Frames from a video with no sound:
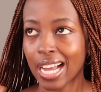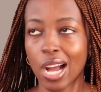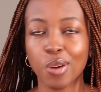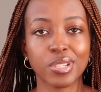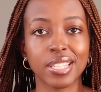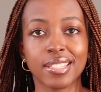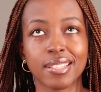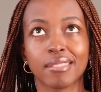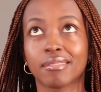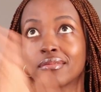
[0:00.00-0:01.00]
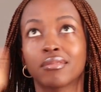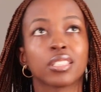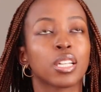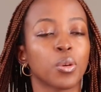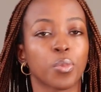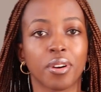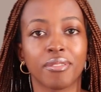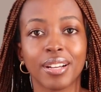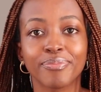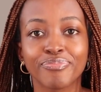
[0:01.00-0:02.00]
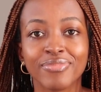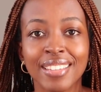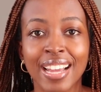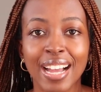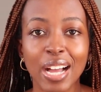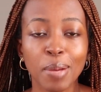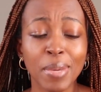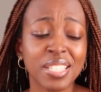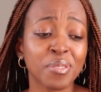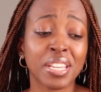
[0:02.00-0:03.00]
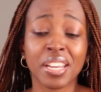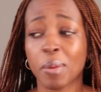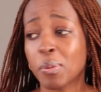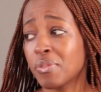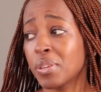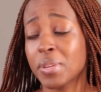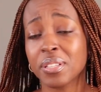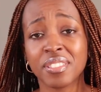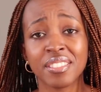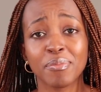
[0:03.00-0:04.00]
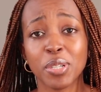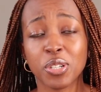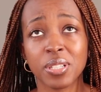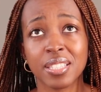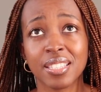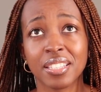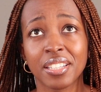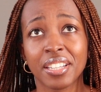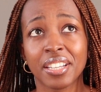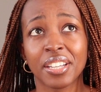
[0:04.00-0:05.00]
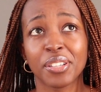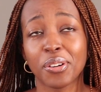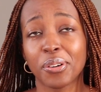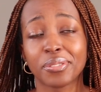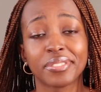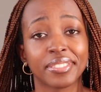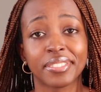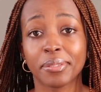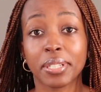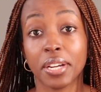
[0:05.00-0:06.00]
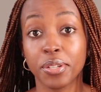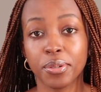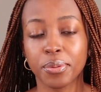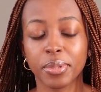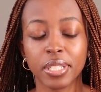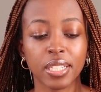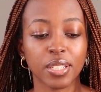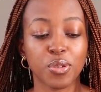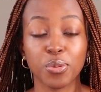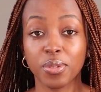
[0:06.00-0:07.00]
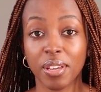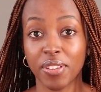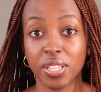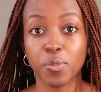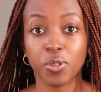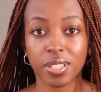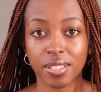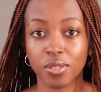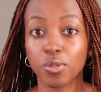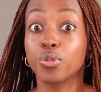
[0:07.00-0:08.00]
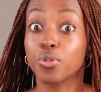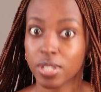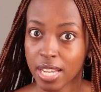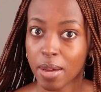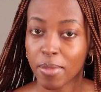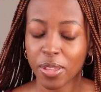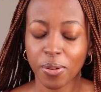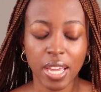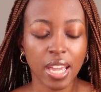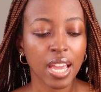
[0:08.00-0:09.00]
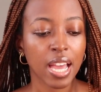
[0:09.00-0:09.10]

Account is wherever. I still send a couple of emails because, you know, what can you do? To the Facebooks who do not care, by the way.